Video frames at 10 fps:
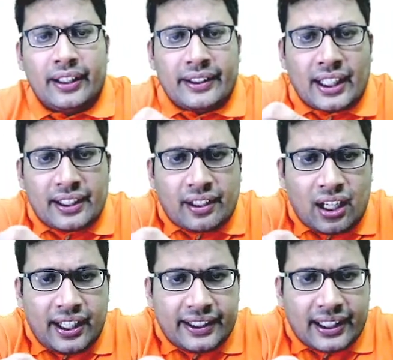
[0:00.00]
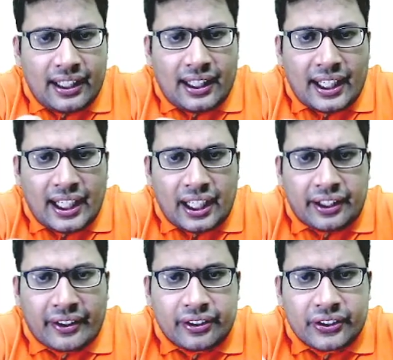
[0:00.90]
Tetraethyl
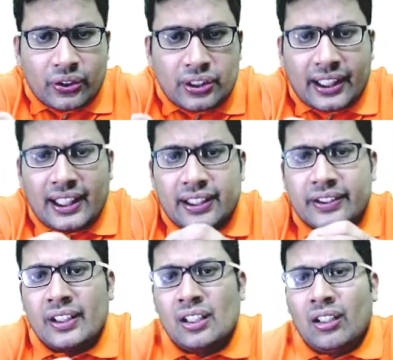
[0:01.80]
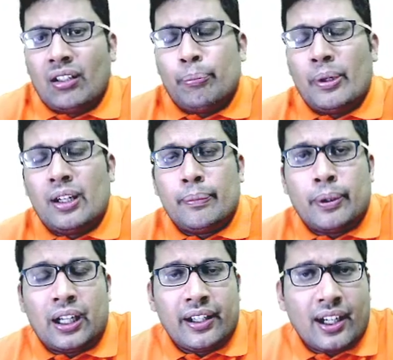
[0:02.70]
lead. So that is
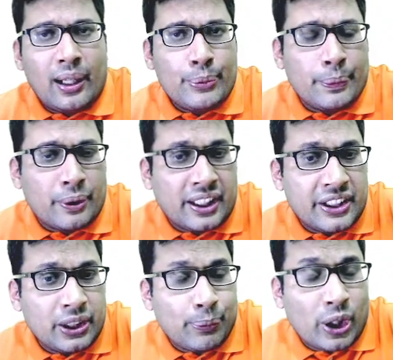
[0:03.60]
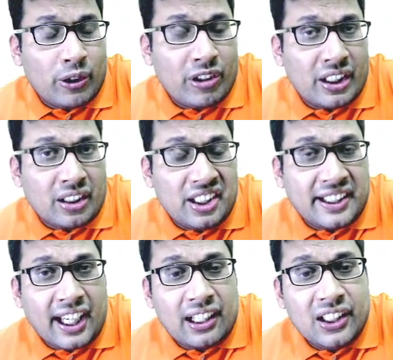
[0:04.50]
100 mg per kg body weight.
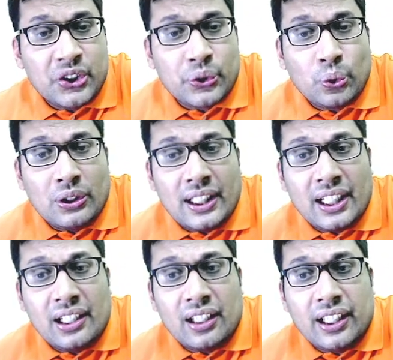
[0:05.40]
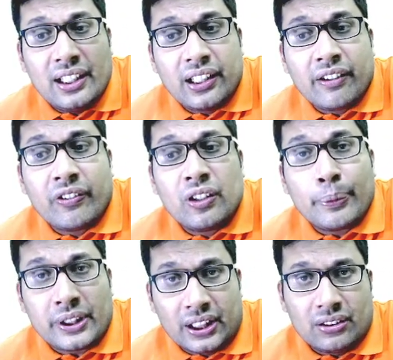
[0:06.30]
It can lead to lead
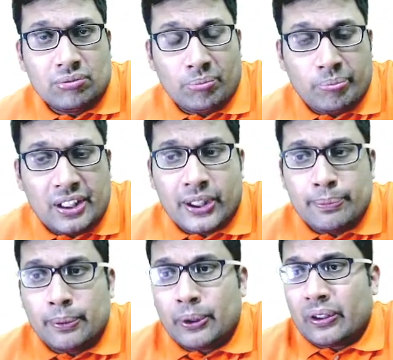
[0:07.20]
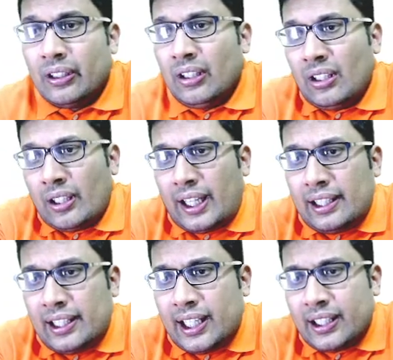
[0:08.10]
encephalopathy. Please remember.
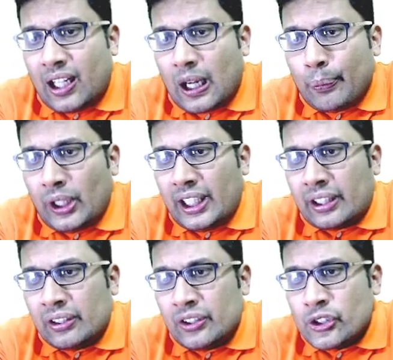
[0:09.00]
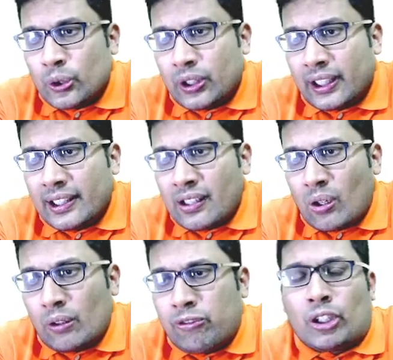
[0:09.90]
And lead carbonate. So that is
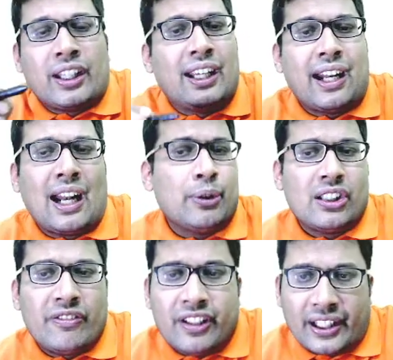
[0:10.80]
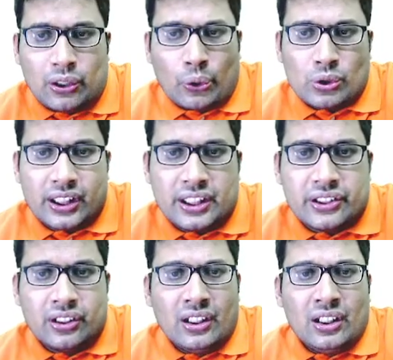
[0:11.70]
around 40 gram is the fatal
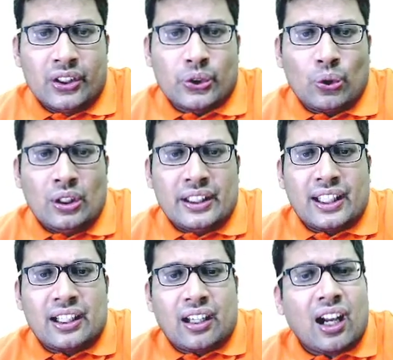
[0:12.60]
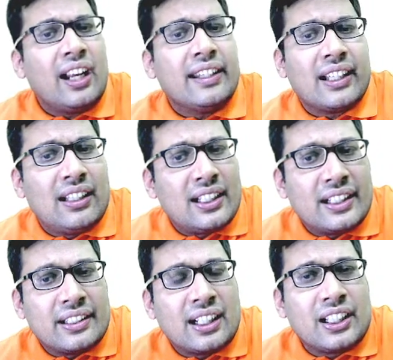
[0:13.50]
dosage. So tetraethyl
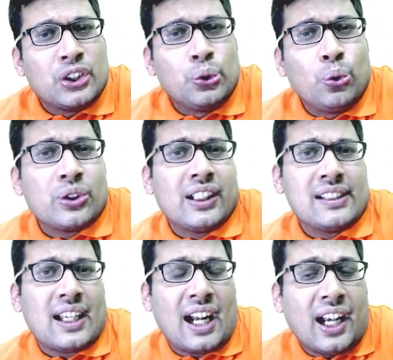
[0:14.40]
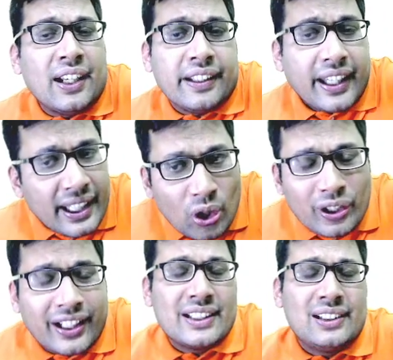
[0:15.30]
lead that is used as an
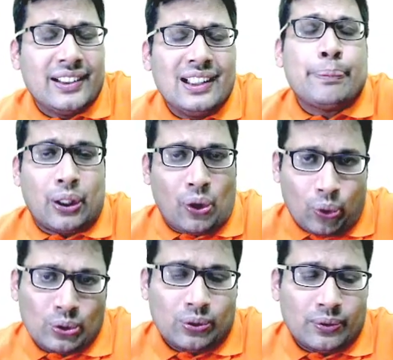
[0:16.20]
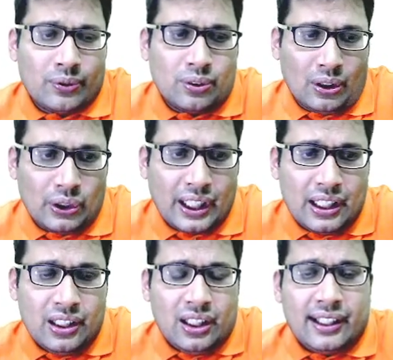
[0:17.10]
anti-knock agent in petrol.
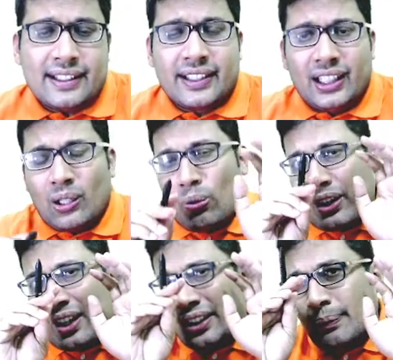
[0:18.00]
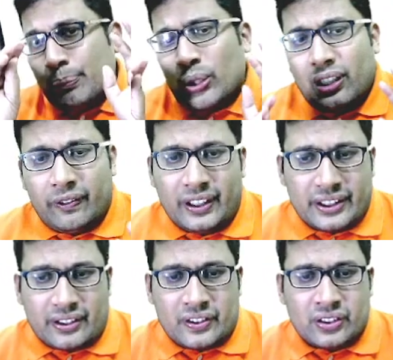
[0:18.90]
Okay. Let's see now what are the important
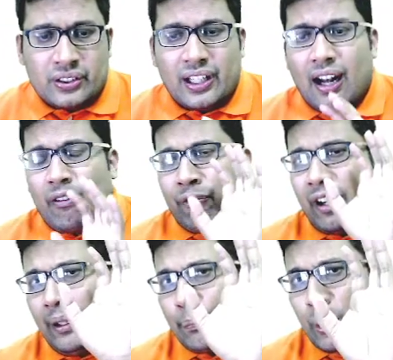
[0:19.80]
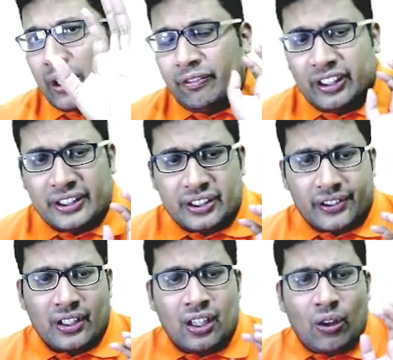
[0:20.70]
features. There are five important
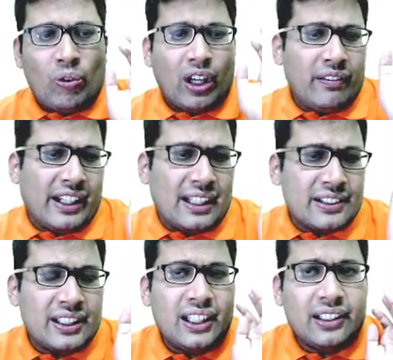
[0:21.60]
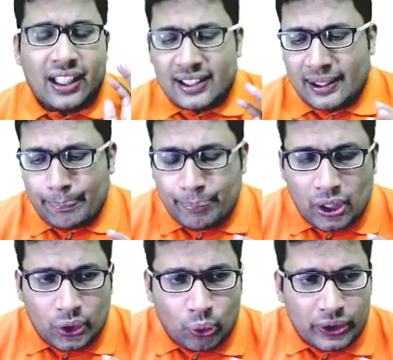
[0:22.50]
features. One we can see there is a
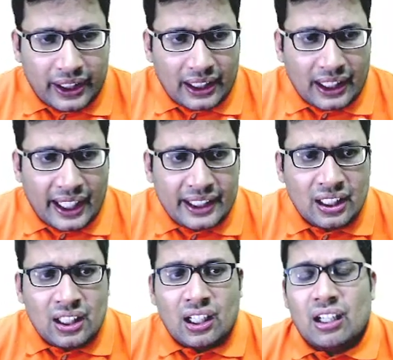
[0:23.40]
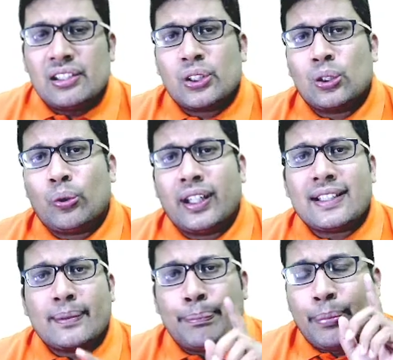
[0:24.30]
Burtonian line also known
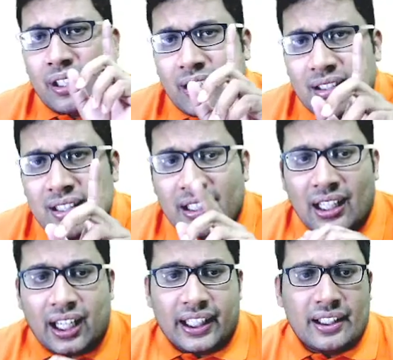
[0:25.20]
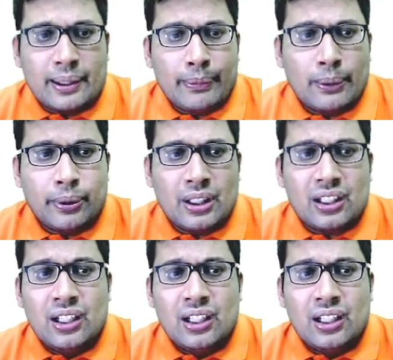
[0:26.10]
as Burton's line. Remember